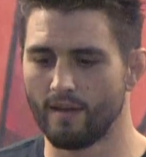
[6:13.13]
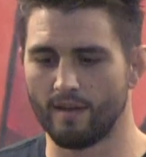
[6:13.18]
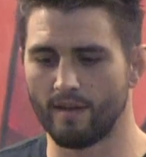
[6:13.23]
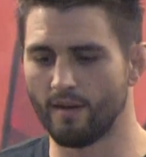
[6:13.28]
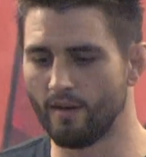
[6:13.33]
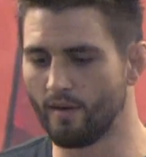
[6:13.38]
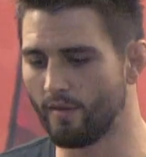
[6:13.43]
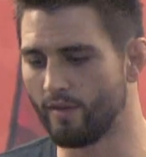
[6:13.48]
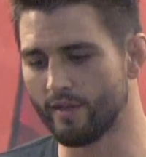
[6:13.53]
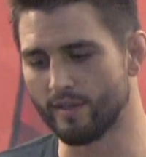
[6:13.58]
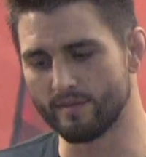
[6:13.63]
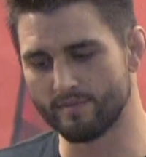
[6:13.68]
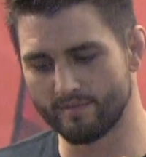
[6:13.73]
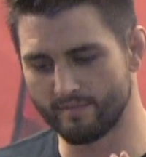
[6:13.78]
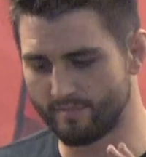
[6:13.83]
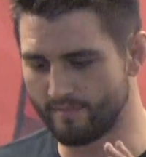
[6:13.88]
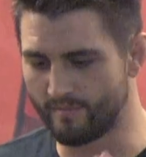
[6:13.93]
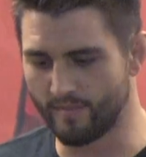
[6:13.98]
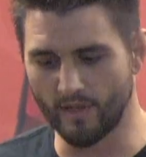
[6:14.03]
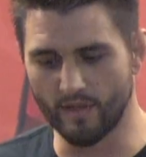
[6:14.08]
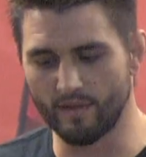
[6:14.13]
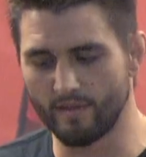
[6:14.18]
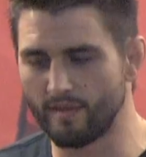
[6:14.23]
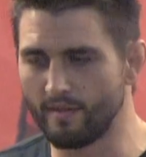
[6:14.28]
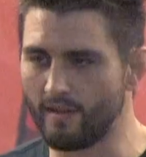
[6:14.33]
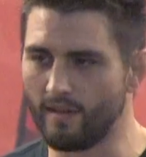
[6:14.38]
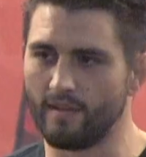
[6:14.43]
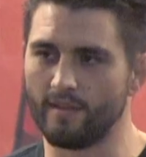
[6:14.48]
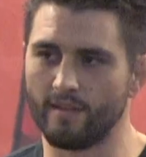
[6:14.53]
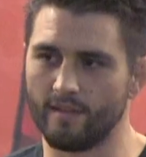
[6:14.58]
that
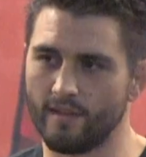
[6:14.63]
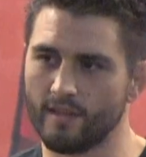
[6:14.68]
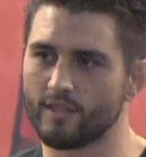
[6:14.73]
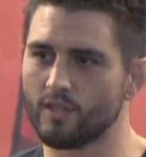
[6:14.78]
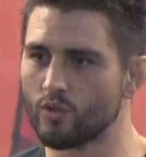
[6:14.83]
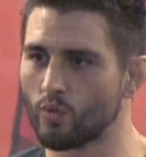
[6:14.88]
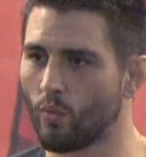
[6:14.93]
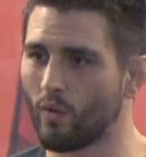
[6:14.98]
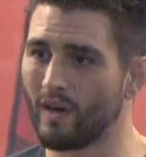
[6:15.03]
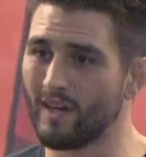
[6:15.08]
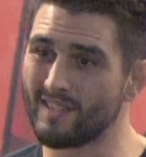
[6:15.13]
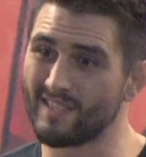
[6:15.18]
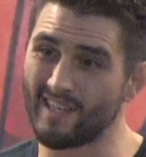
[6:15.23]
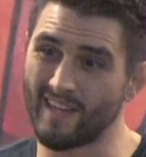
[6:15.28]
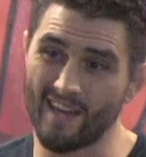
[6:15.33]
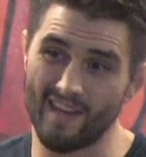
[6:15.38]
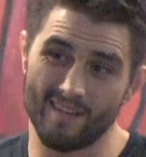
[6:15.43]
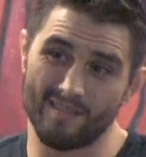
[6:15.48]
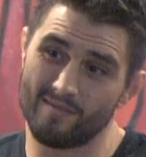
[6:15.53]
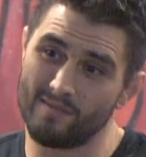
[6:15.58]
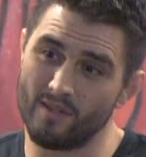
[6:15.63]
this is where it's at.